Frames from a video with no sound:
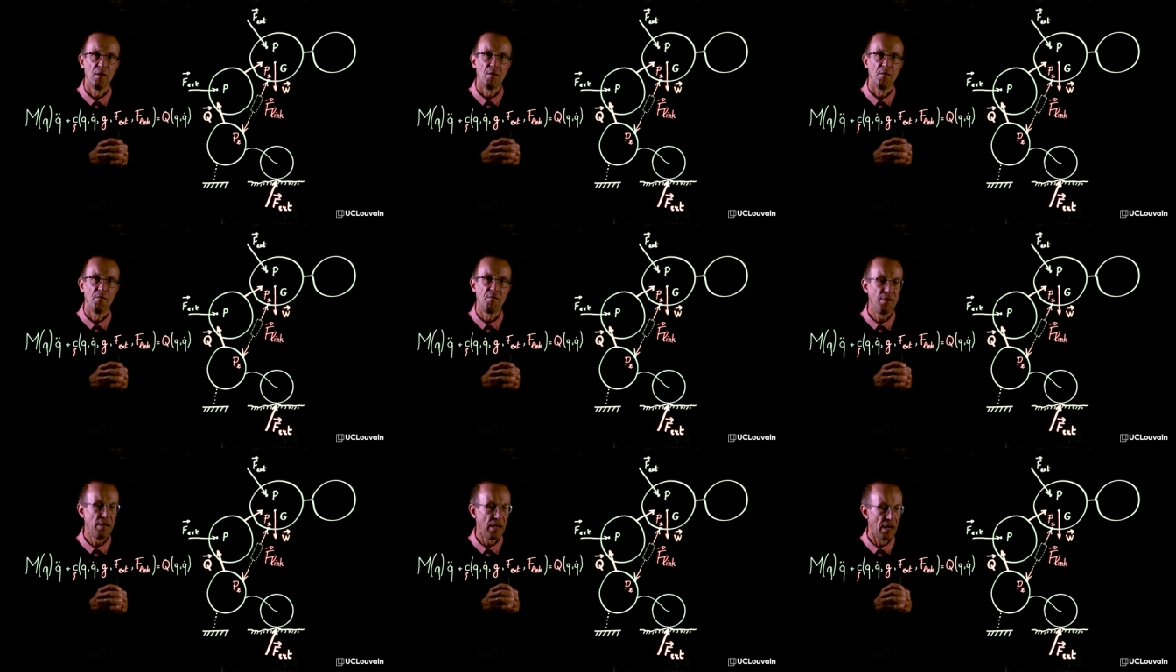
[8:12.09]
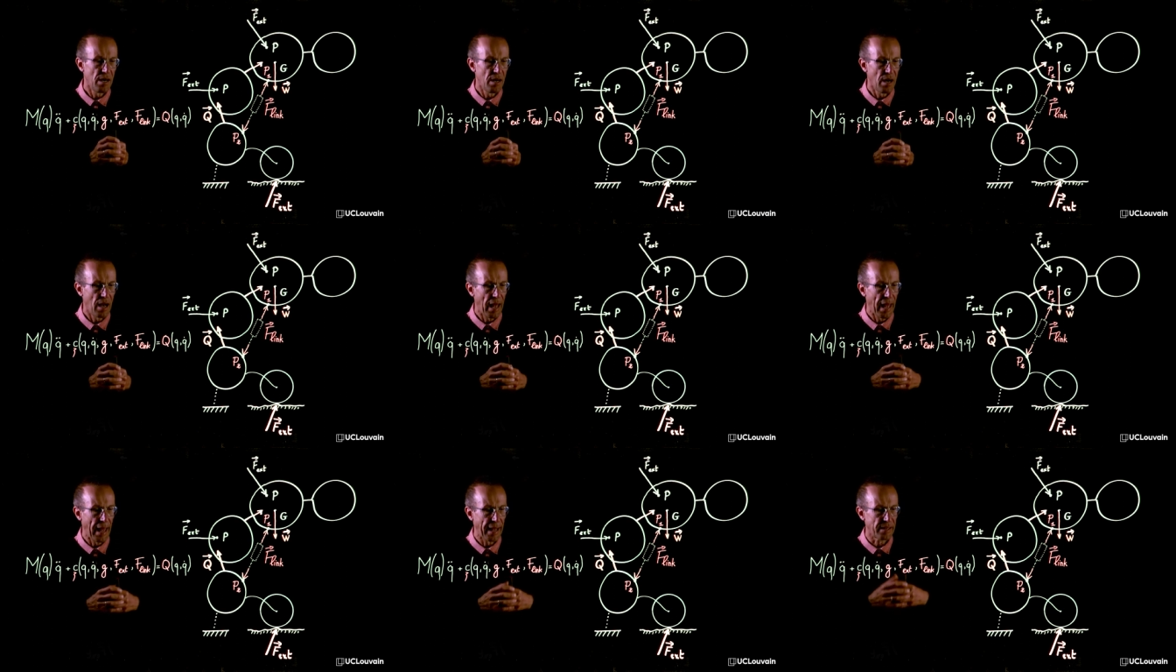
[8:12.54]
via
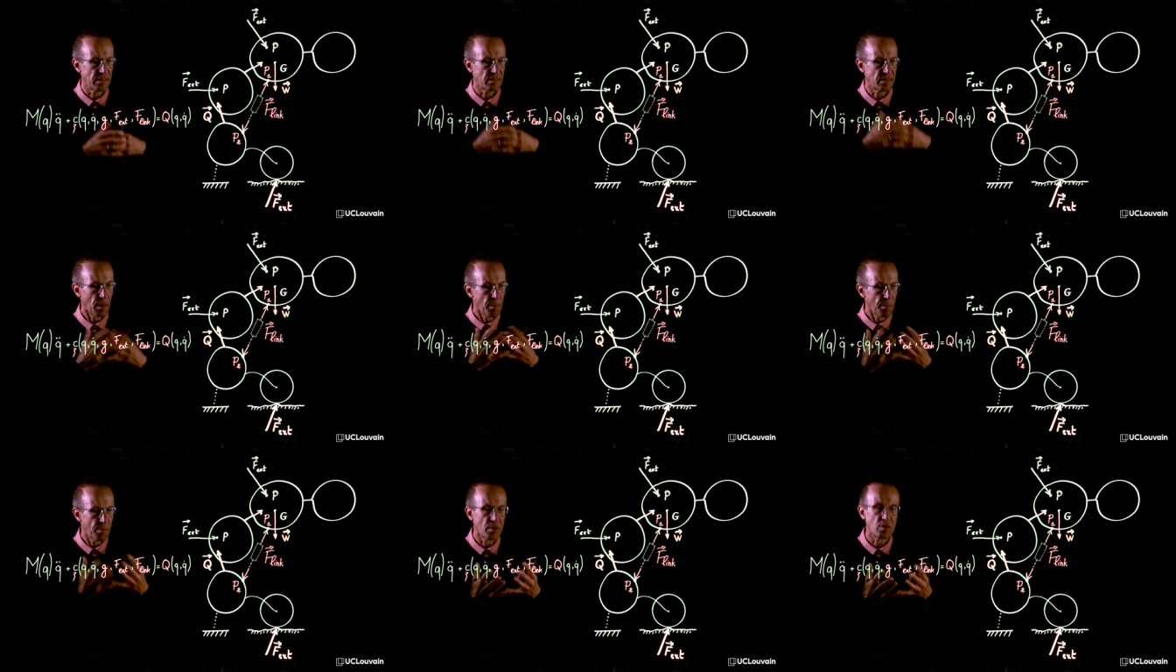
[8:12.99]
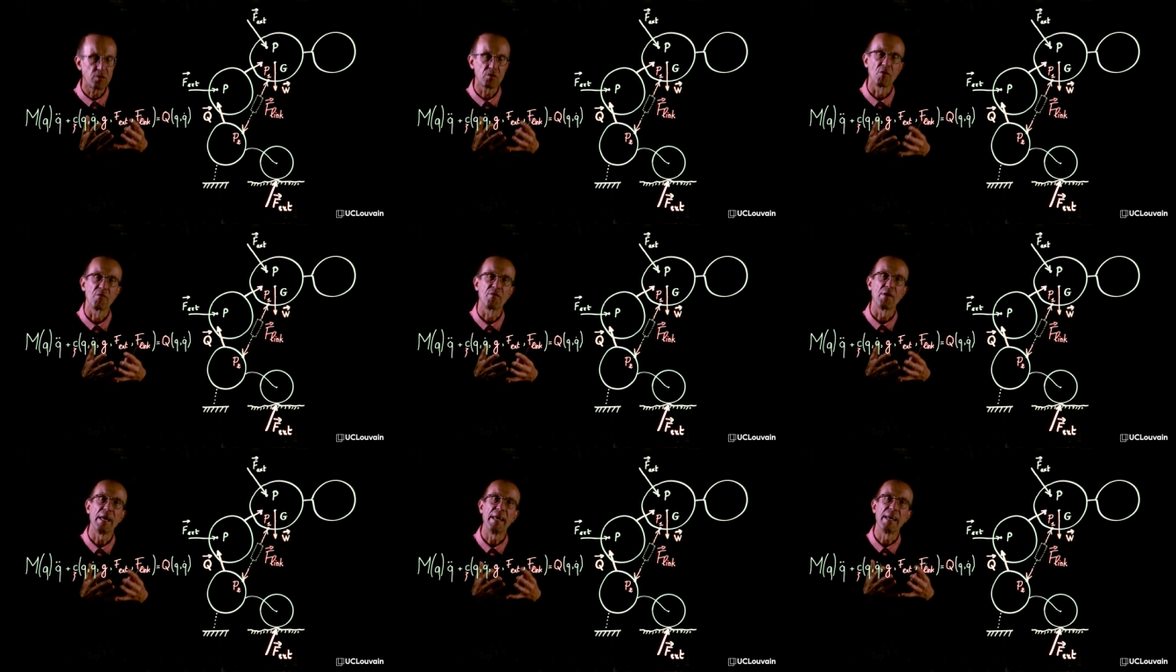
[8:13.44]
examples
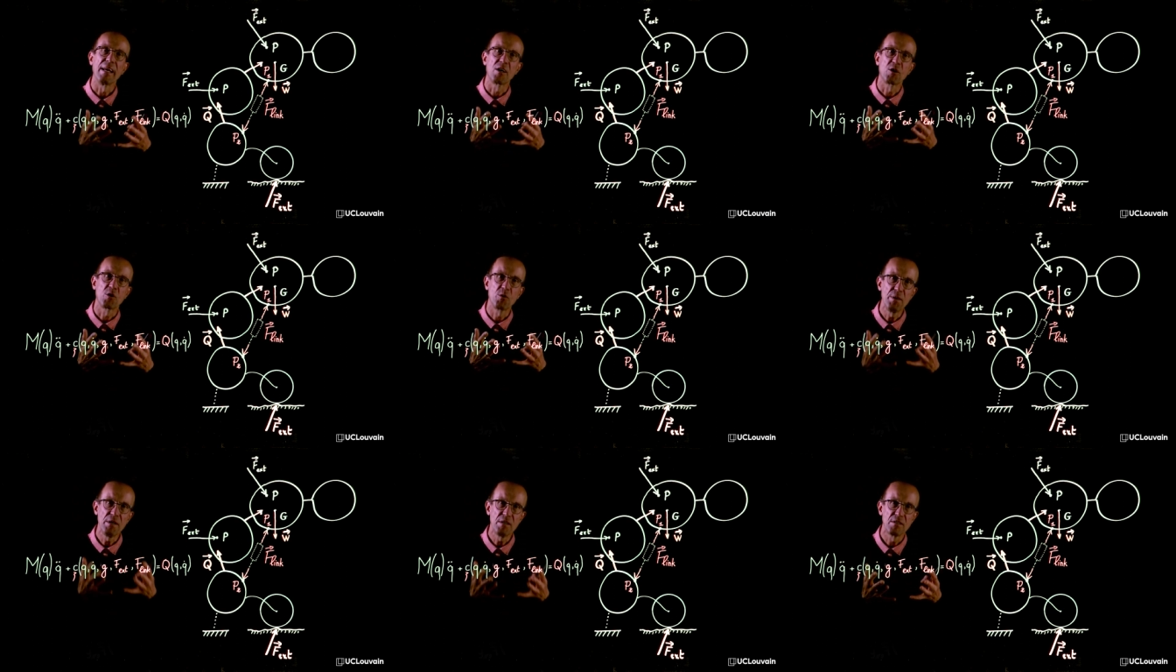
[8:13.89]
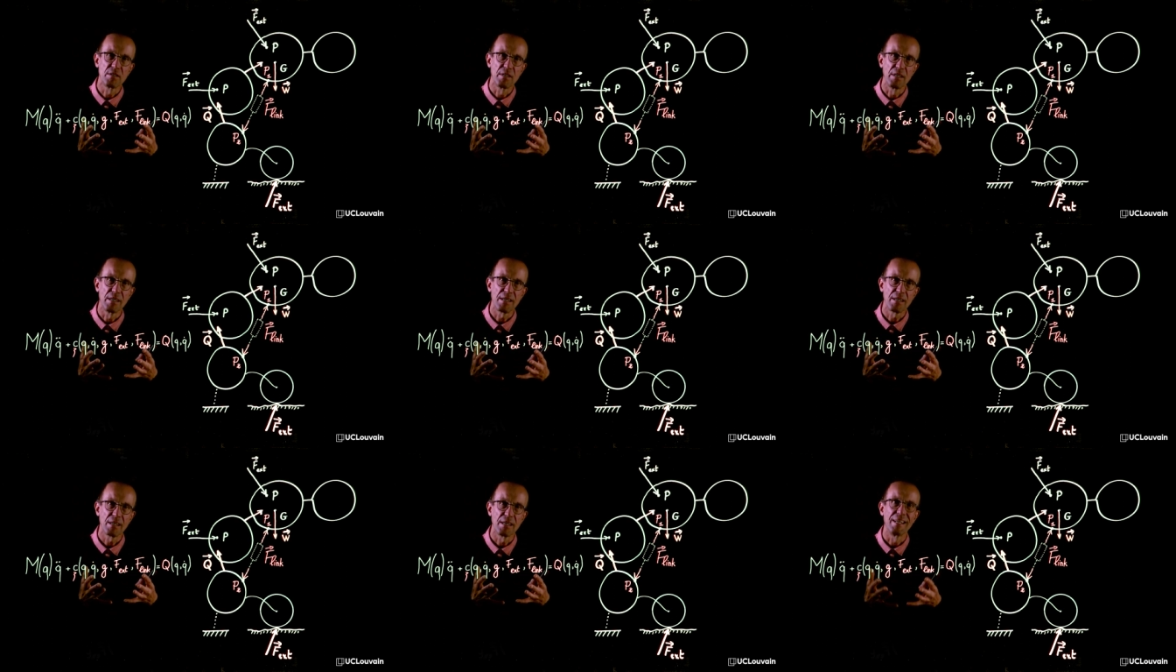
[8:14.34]
of
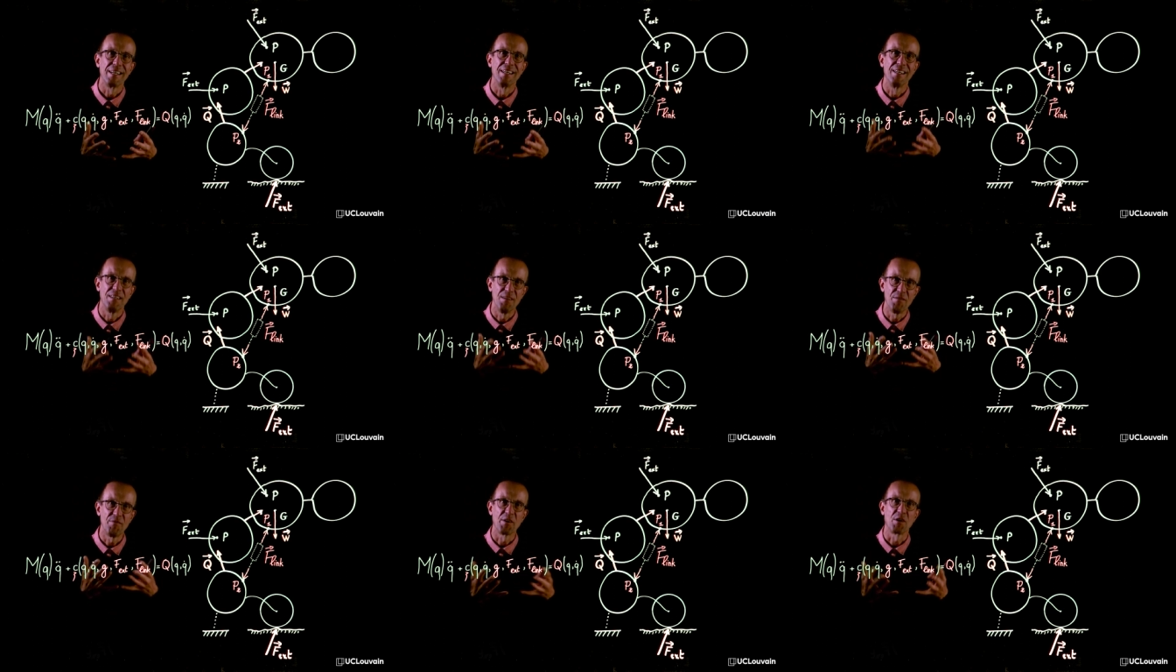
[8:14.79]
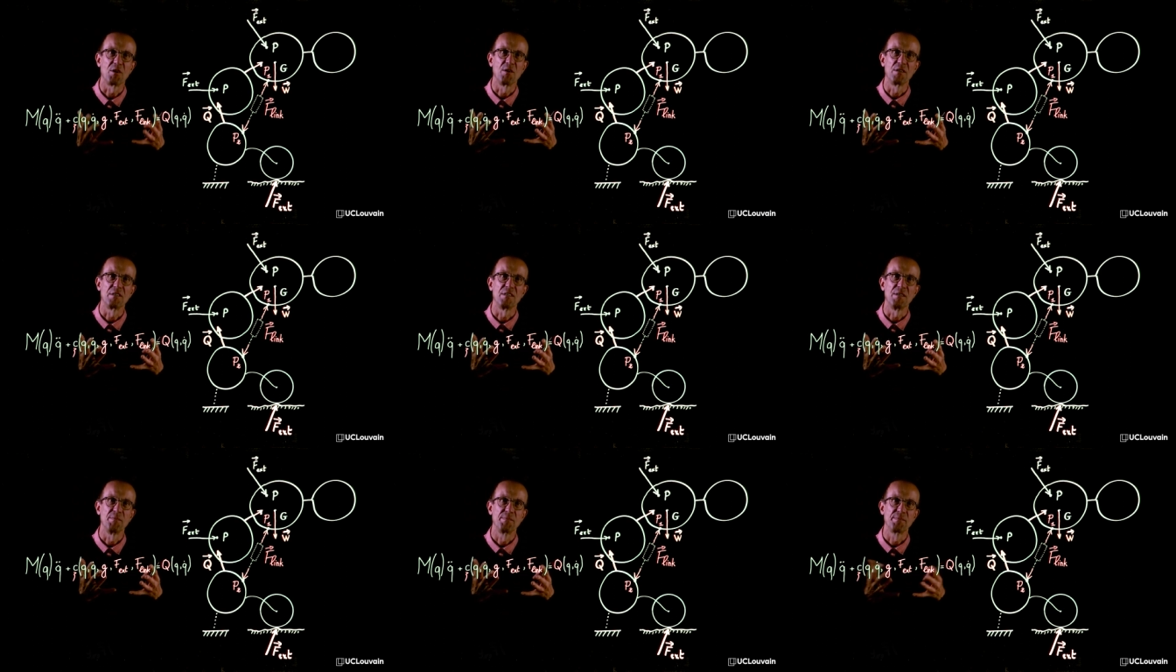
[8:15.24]
increasing
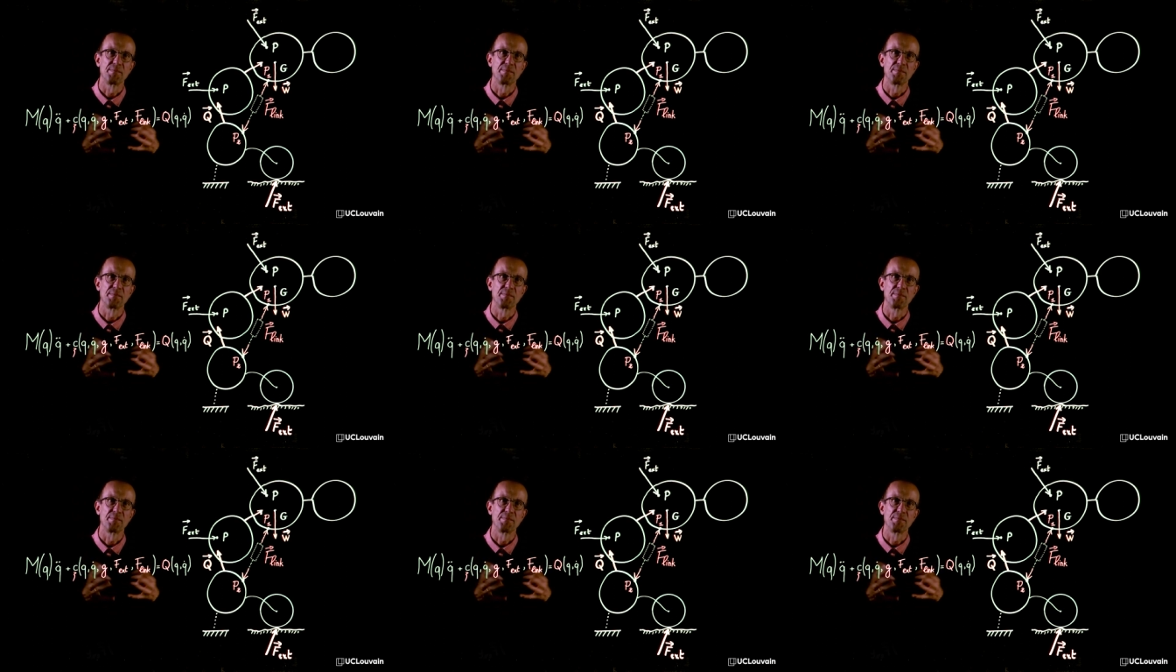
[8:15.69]
difficulty.